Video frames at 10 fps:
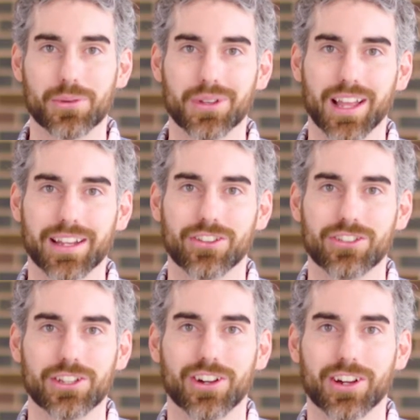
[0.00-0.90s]
would like to
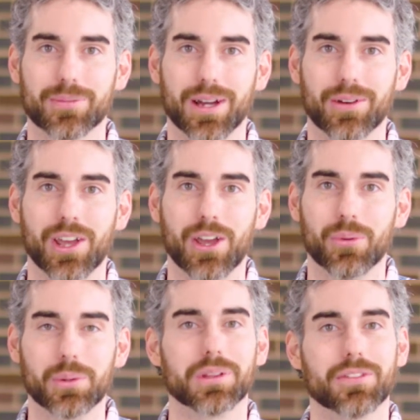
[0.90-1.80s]
see talked about,
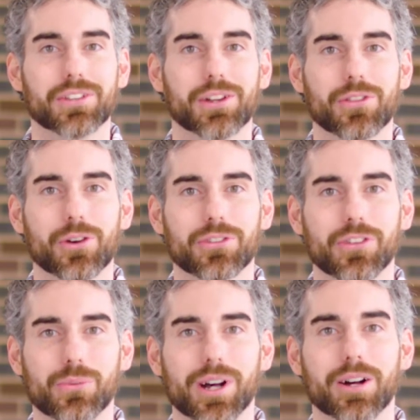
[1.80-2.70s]
we would love to hear those
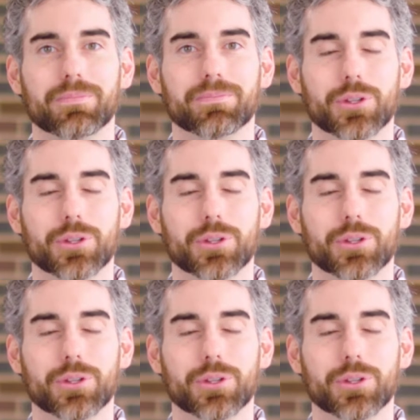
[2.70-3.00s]
as well.